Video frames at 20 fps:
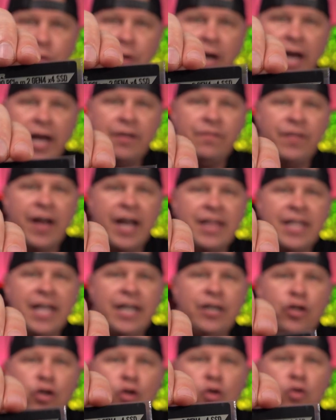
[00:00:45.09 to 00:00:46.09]
drive and
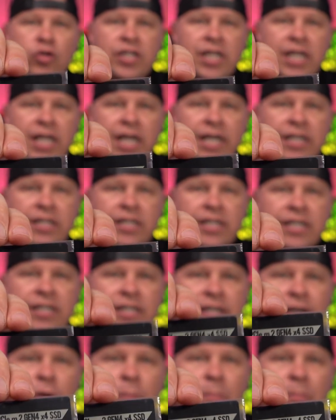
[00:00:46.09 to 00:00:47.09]
then use the heat
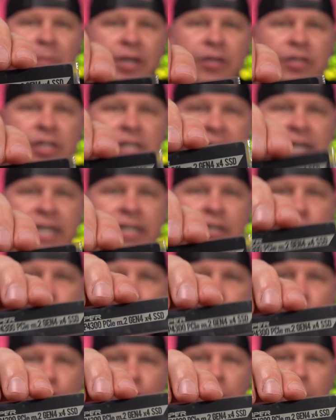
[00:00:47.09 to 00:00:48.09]
sinks that are built
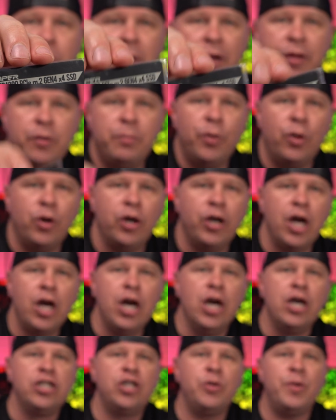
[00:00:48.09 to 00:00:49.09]
into your motherboard.
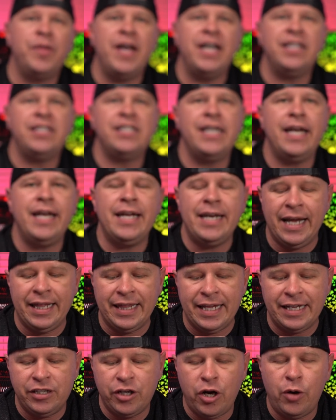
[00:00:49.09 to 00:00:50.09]
So with that said,
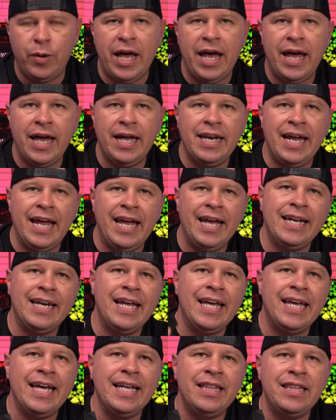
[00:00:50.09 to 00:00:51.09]
let's go ahead
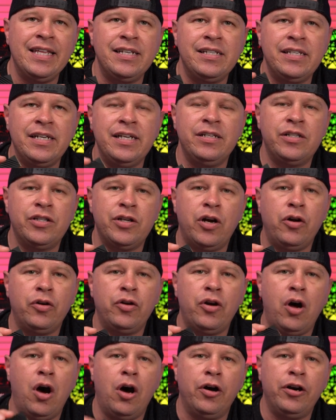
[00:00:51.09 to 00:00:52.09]
and get this
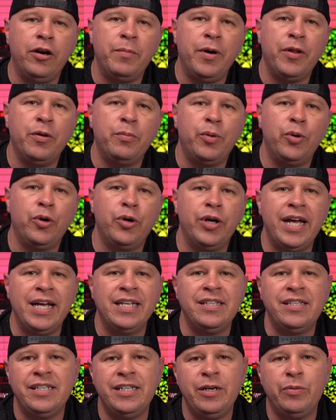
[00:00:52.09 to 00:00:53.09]
installed on our motherboard
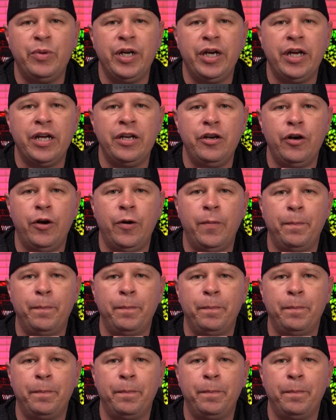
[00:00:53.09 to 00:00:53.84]
and see what it can do.